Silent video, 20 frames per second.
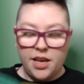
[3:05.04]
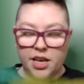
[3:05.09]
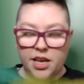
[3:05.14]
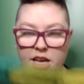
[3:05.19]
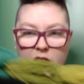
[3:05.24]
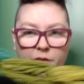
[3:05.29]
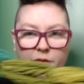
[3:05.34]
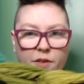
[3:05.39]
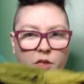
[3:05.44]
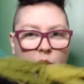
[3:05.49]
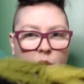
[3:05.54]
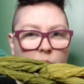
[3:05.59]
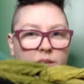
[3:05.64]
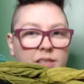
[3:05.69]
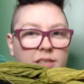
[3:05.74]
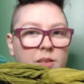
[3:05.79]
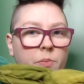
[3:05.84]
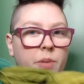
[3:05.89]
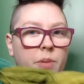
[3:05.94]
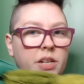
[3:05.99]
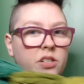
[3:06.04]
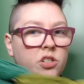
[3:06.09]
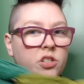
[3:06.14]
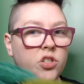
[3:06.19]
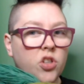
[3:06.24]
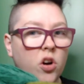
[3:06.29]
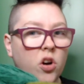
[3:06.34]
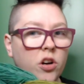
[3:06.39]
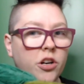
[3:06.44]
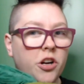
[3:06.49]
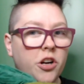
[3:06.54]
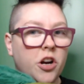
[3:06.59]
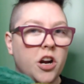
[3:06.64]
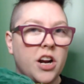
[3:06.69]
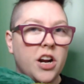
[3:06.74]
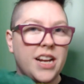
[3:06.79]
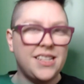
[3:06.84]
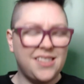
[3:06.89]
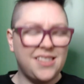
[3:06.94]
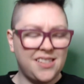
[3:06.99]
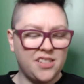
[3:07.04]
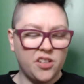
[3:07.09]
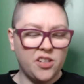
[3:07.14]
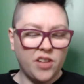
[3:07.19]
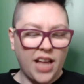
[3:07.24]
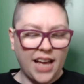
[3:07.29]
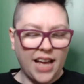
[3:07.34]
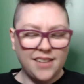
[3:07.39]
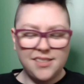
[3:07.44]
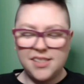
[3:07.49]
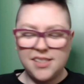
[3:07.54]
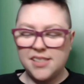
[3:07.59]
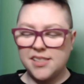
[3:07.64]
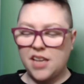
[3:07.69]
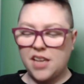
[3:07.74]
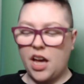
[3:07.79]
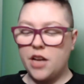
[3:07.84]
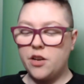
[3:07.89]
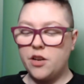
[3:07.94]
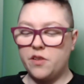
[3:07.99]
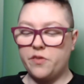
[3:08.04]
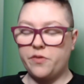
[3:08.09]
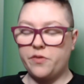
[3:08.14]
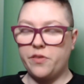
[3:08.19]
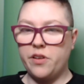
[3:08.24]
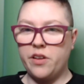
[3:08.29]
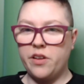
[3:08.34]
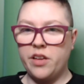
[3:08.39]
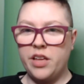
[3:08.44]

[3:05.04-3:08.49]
even though it's a bit darker, it still has this kind of